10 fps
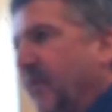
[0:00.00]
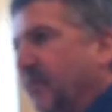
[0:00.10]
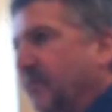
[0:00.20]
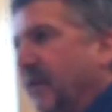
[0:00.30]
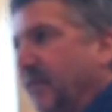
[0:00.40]

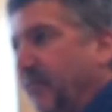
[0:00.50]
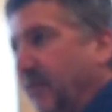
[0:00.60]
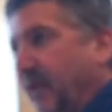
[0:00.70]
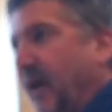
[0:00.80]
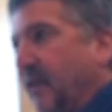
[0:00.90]
Auto Trader for
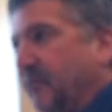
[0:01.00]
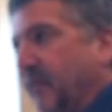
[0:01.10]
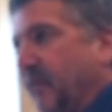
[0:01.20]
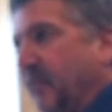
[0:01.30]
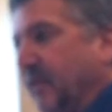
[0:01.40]
the
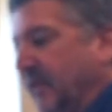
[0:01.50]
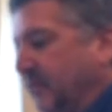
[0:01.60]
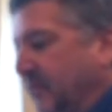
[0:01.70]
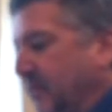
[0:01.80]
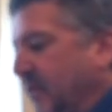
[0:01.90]
Oxford
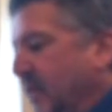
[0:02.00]
location.